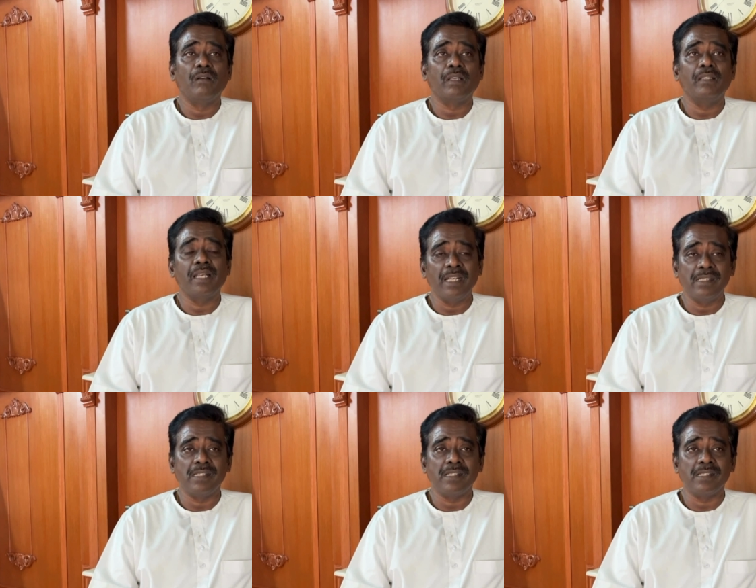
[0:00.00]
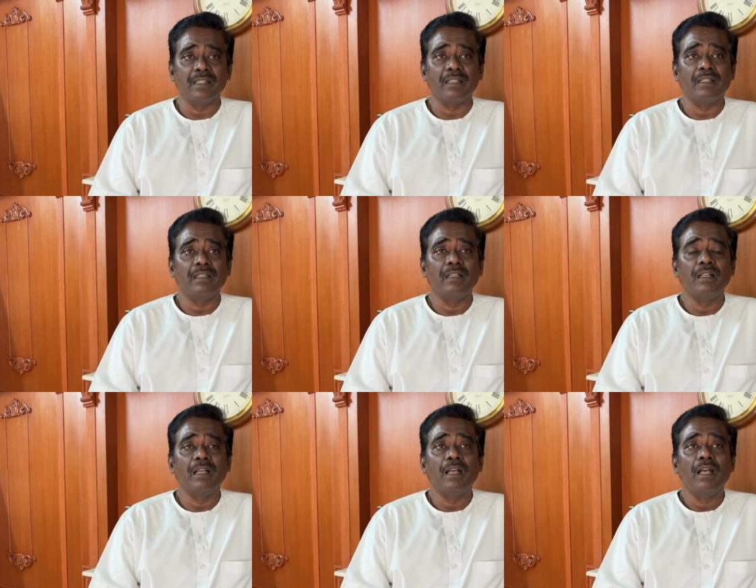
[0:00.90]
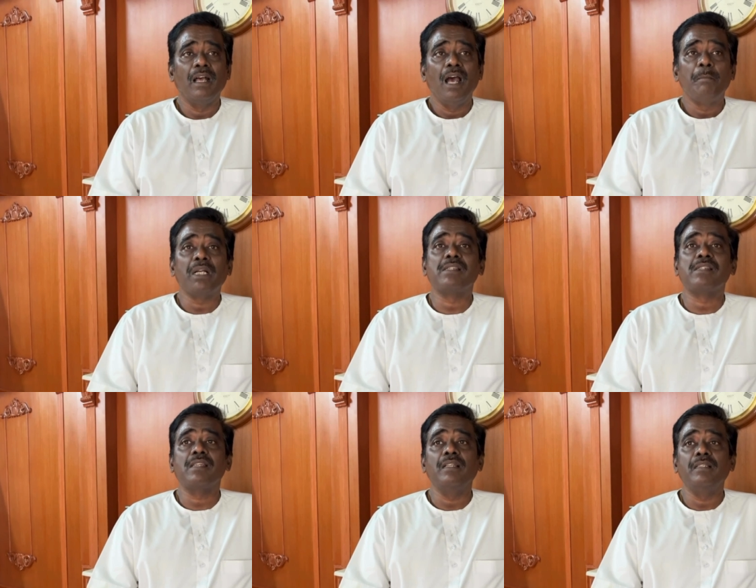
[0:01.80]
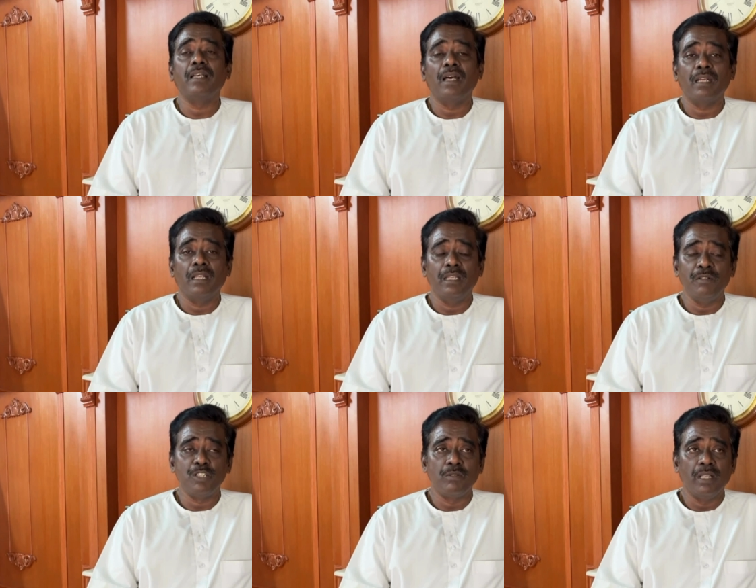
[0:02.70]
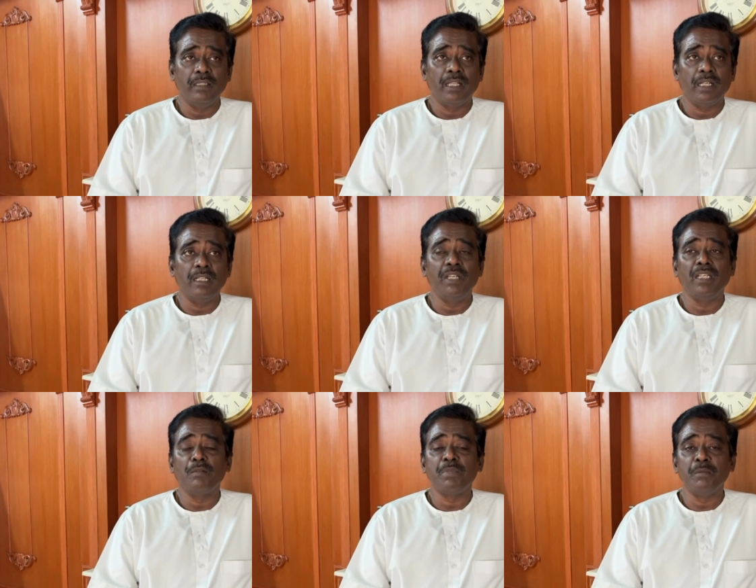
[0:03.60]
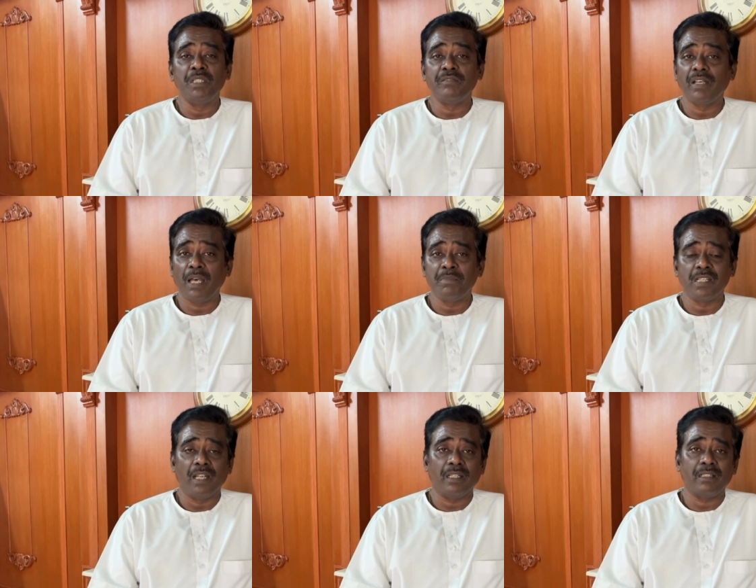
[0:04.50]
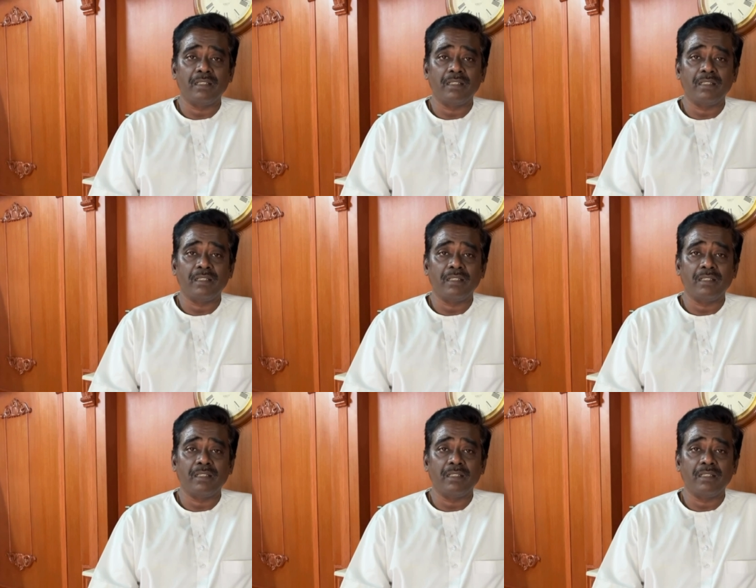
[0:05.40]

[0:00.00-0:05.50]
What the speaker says: Okay, they are existent. But still, even today, they are living in a primitive habitat.